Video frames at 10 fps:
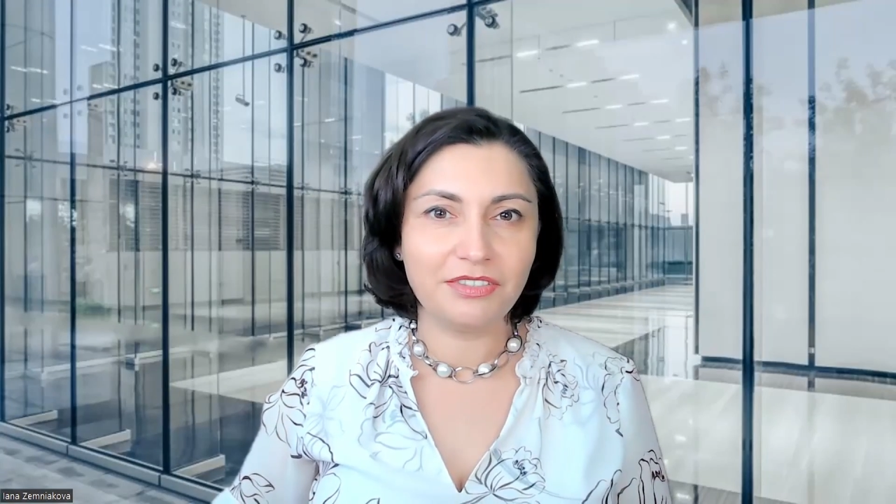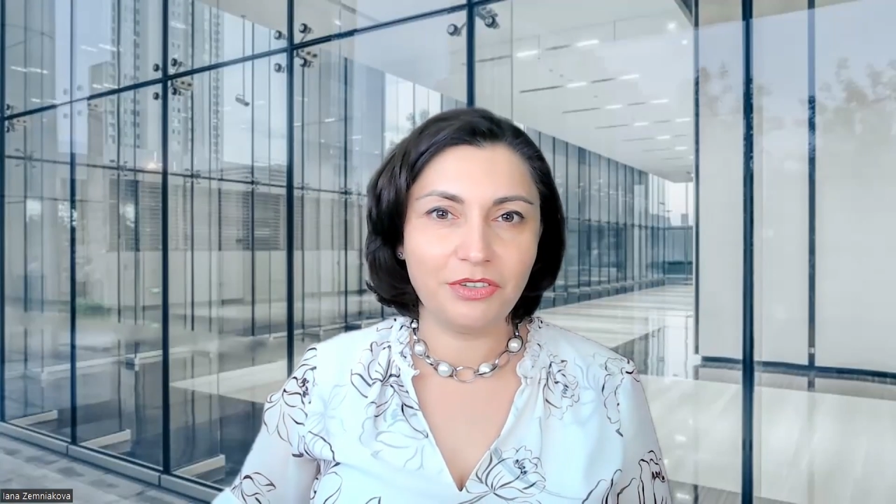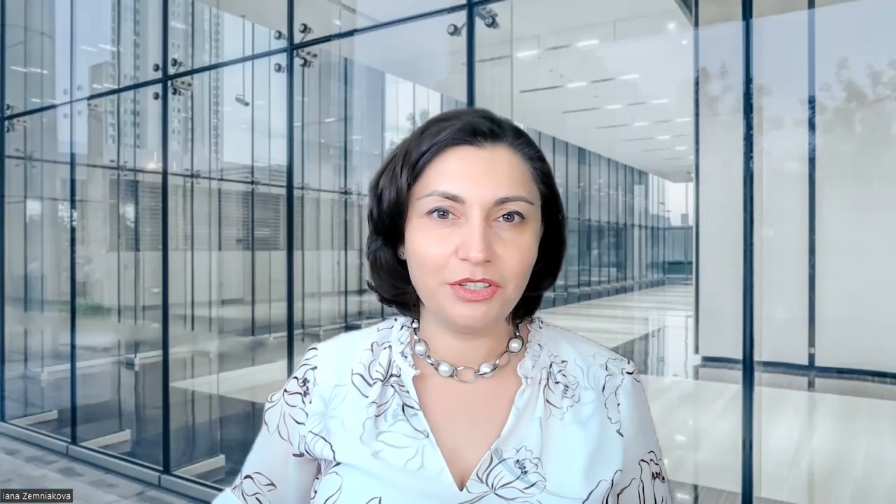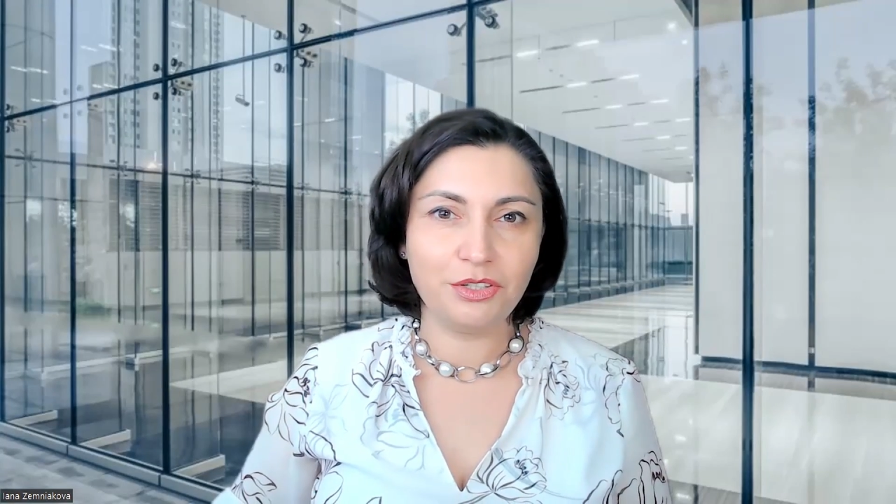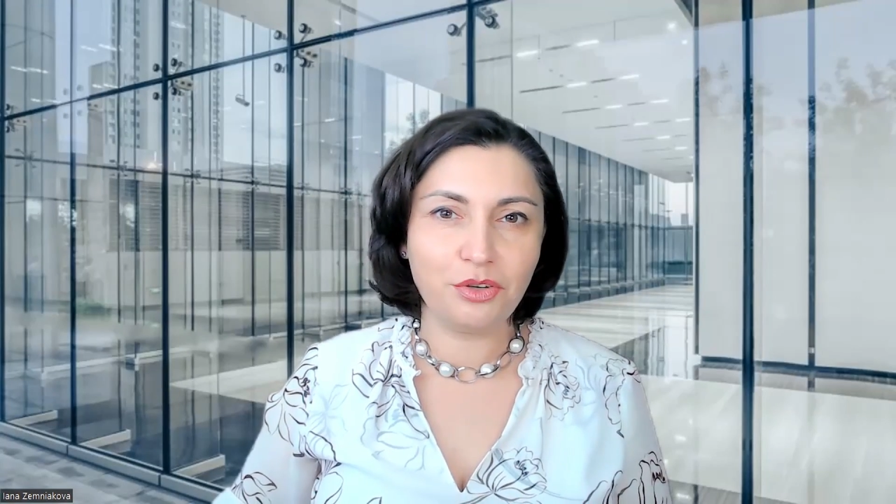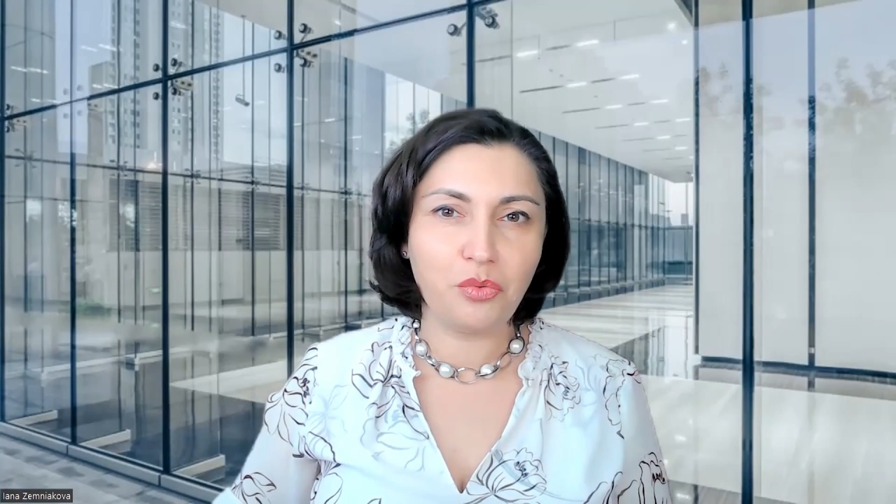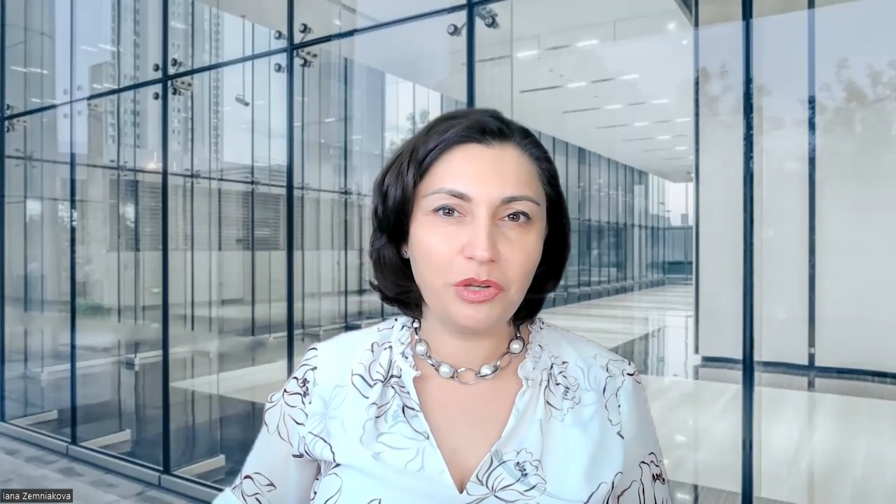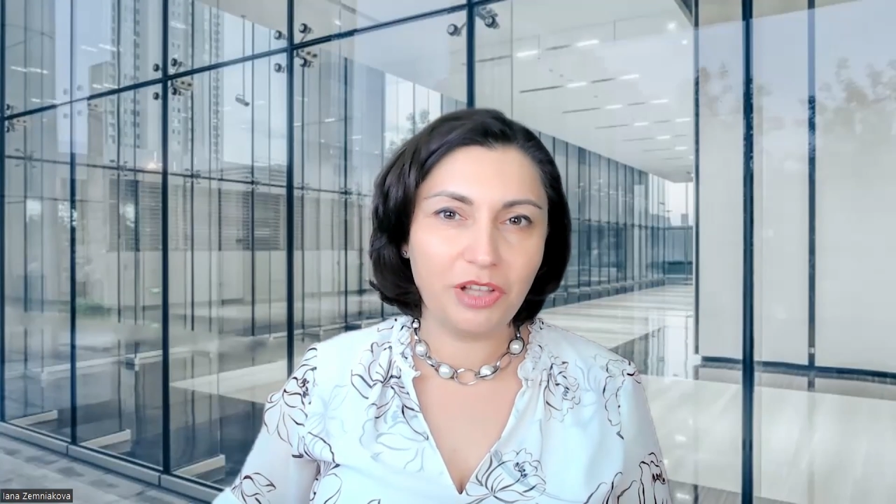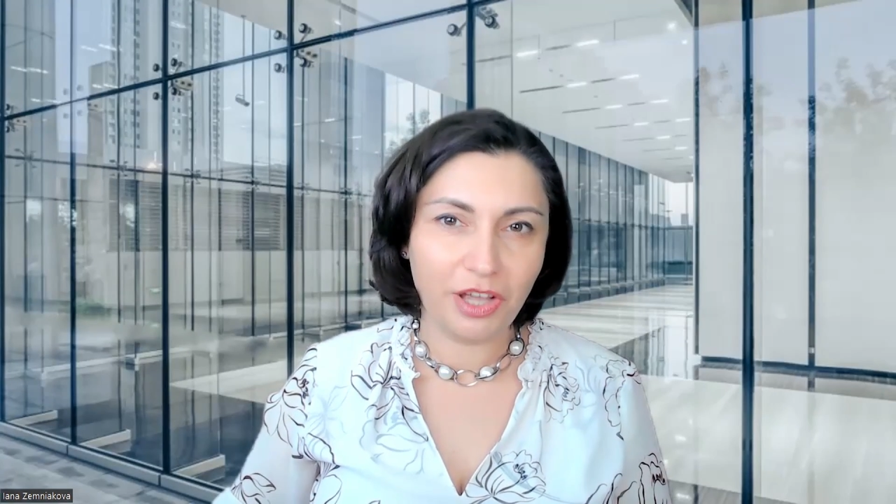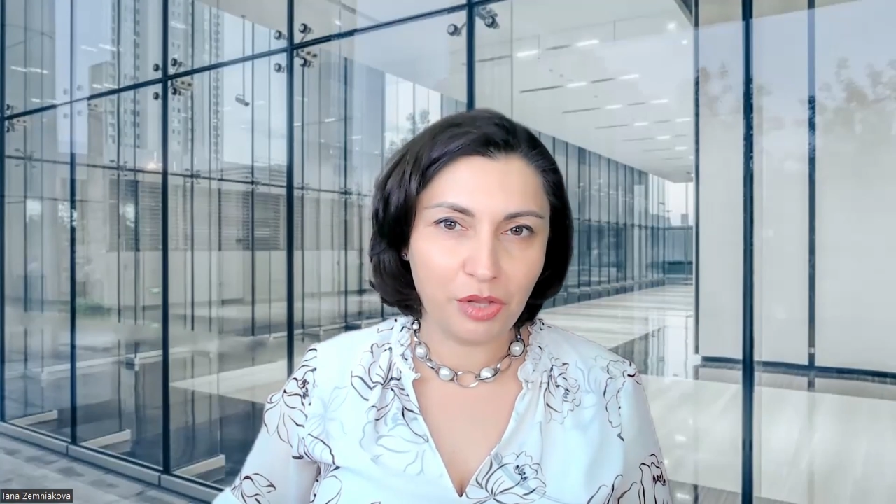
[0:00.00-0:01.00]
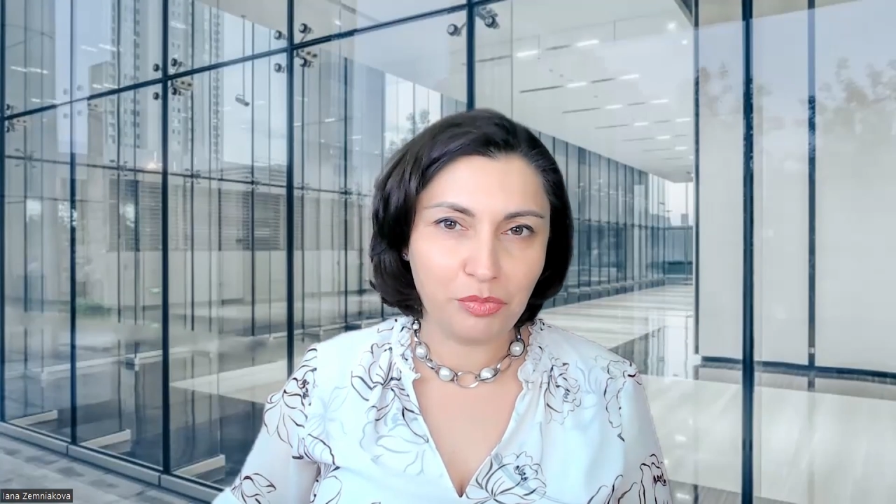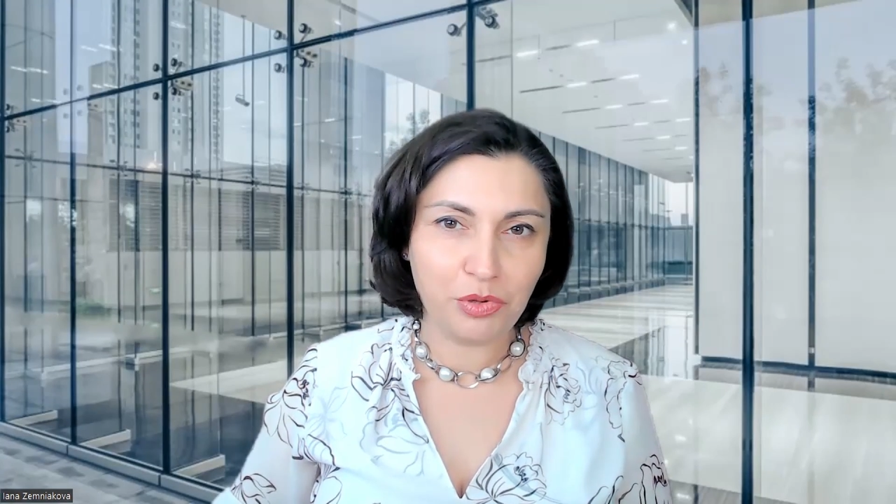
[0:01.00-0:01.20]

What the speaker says: video will help